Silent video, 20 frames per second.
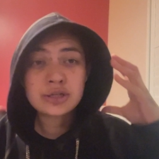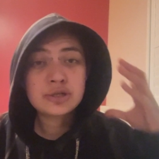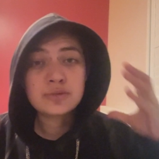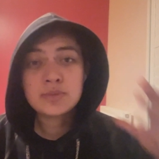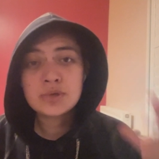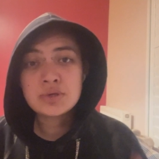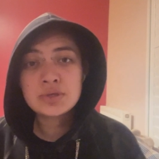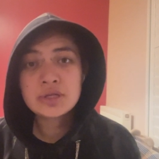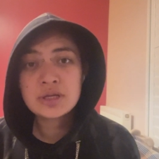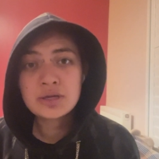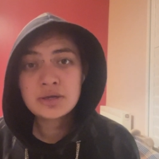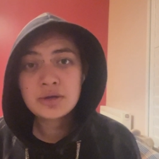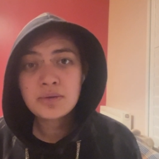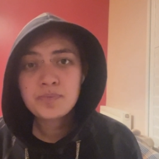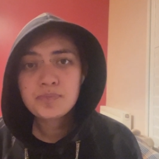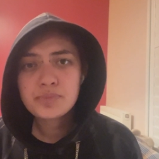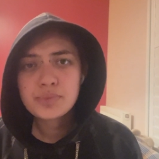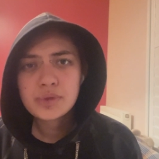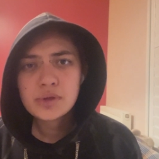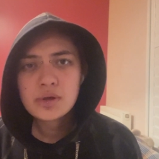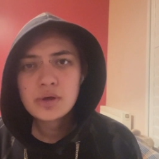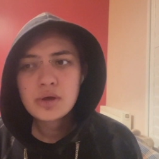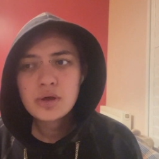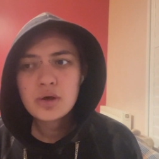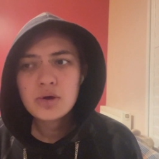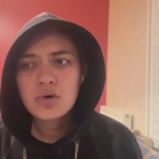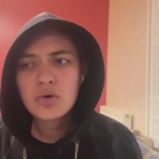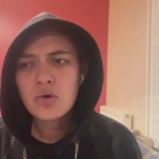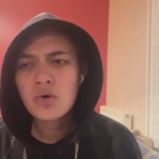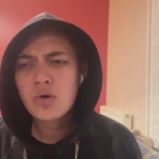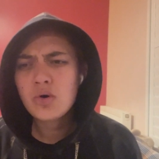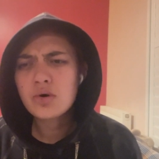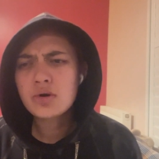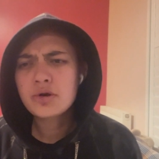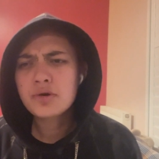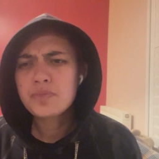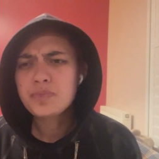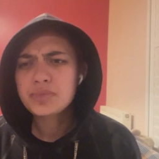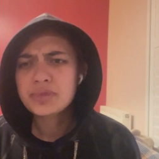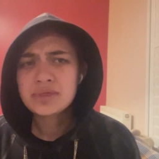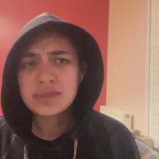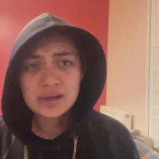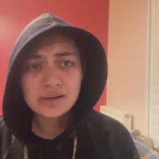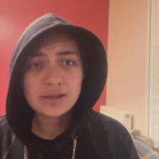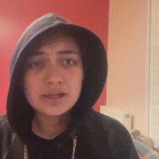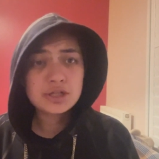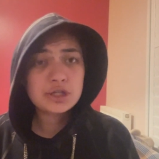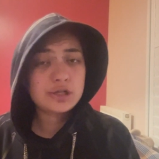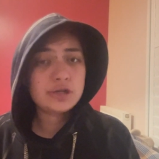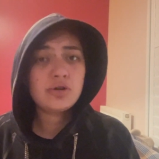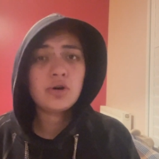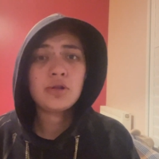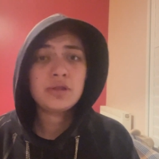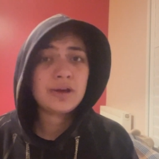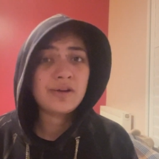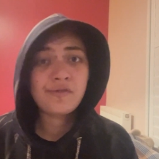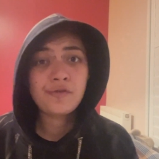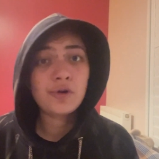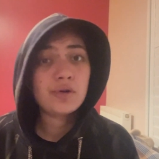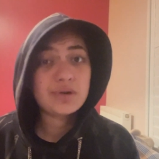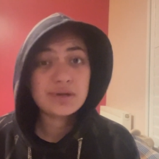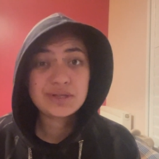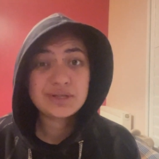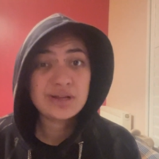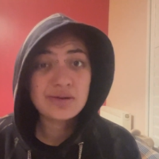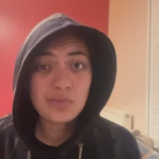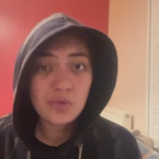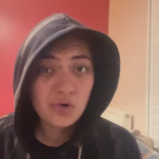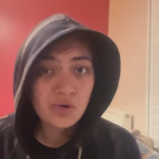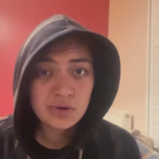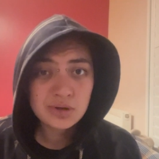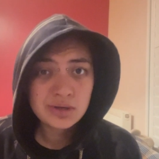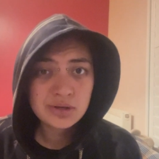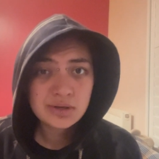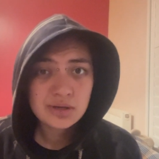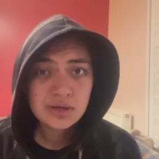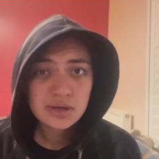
to music, or they're literally on their phone as they walk.